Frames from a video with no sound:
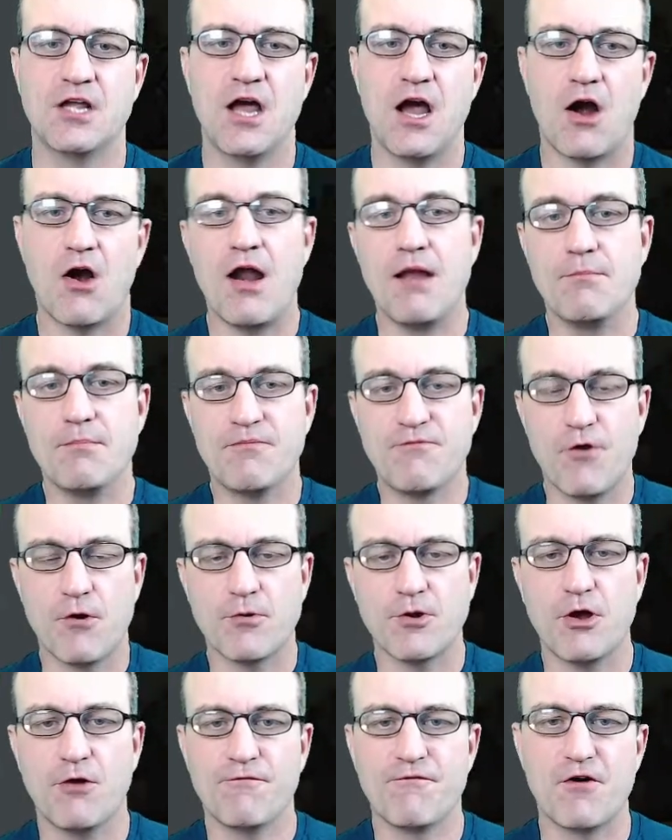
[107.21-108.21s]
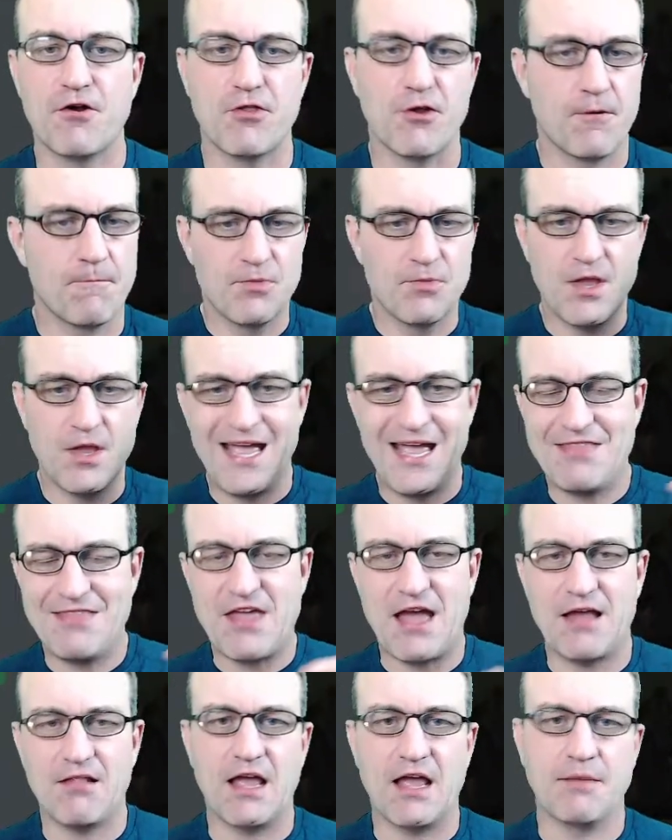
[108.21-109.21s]
All right, before we go further, hit
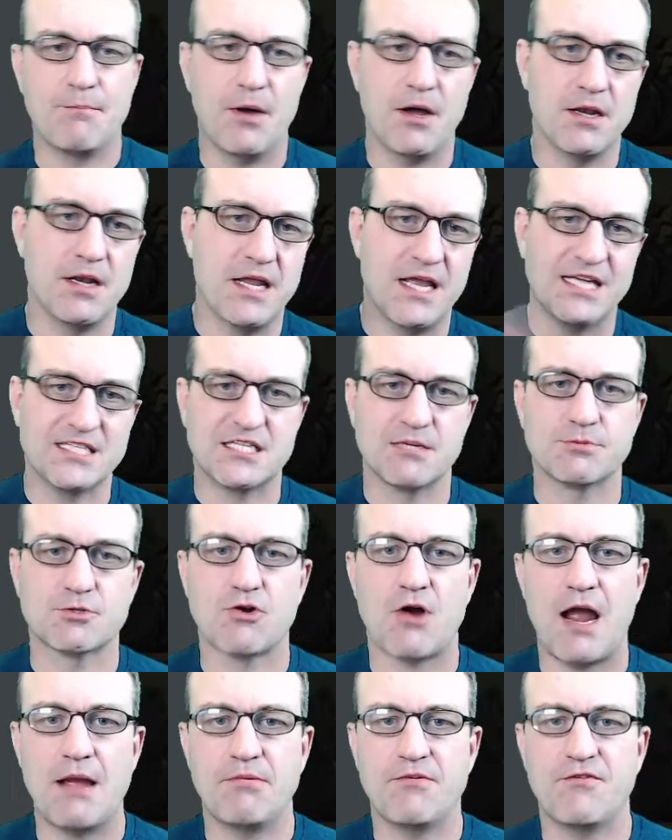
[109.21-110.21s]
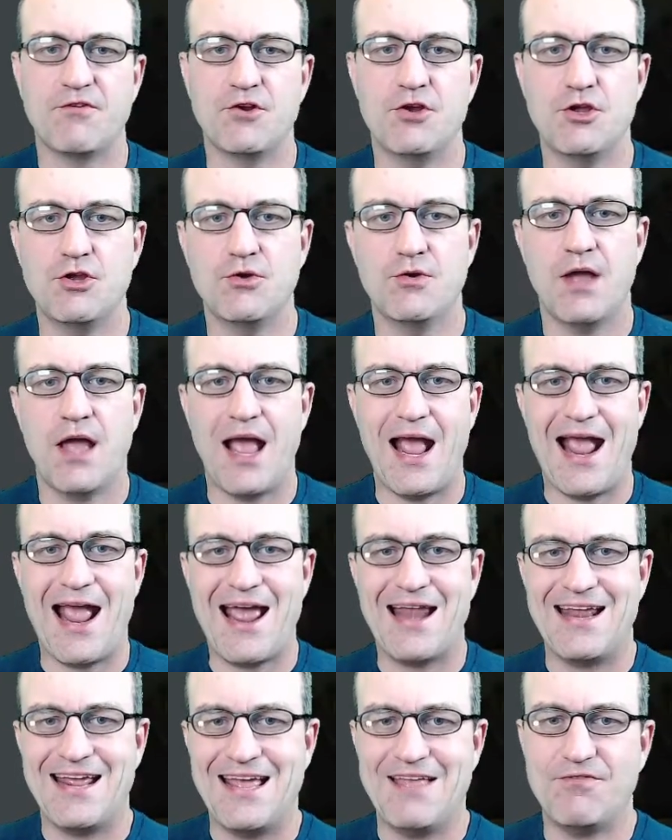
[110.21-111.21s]
that like button, hit subscribe if you're new,
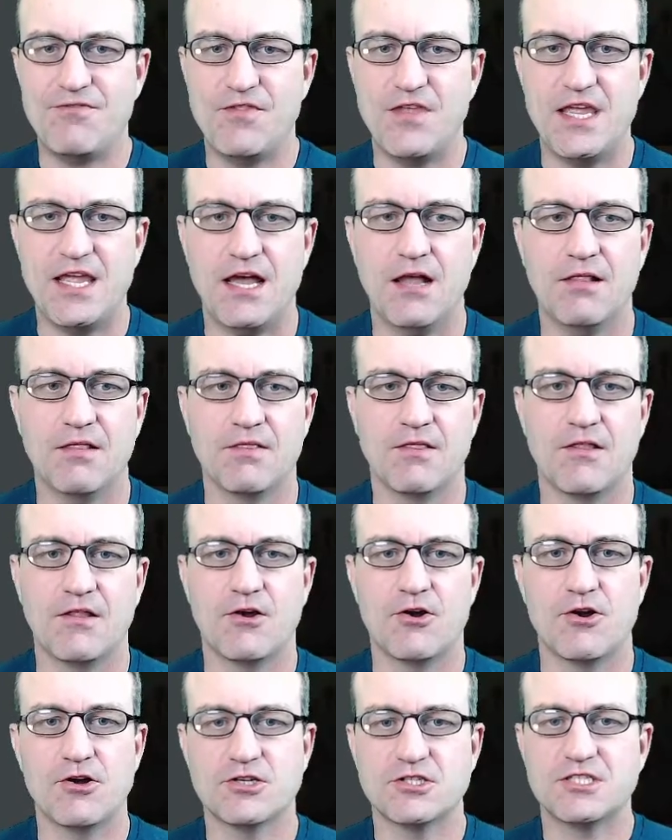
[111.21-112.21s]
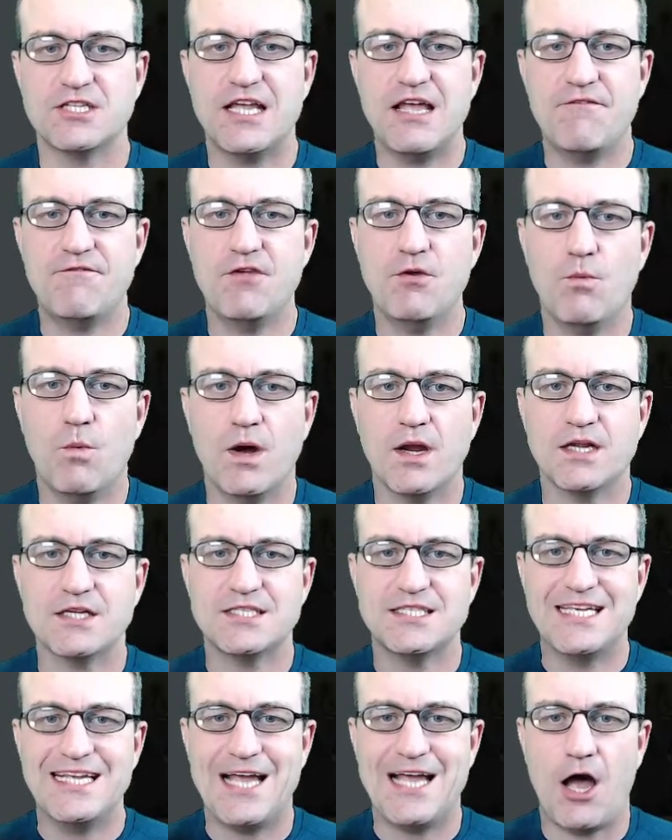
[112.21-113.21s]
and hit the alerts if you want to
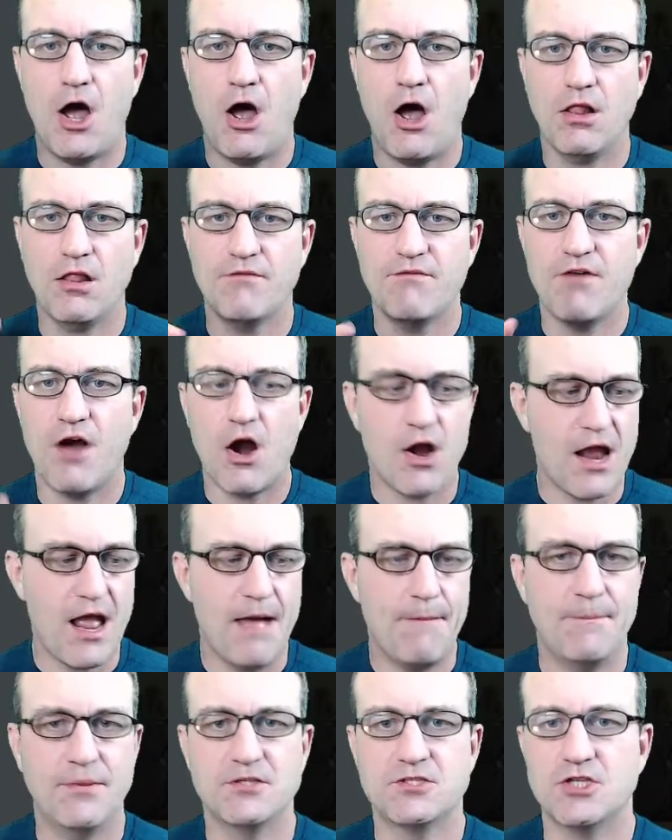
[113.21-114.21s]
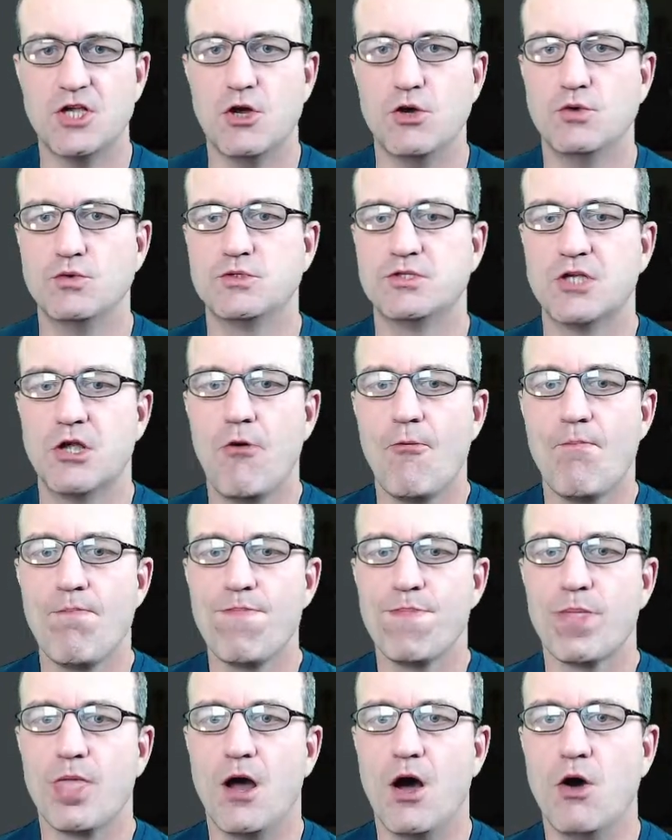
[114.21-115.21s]
see all of our episodes.
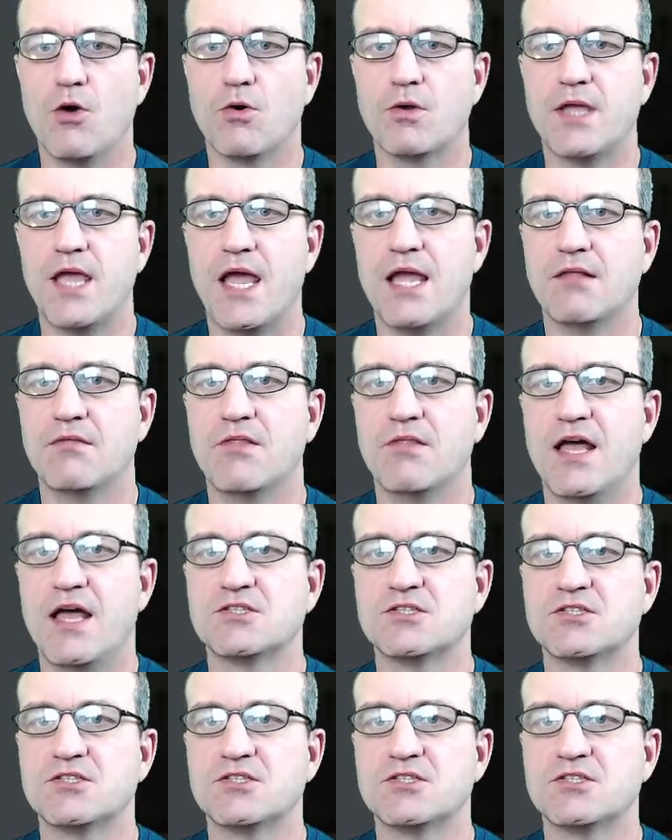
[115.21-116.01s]
Okay, let's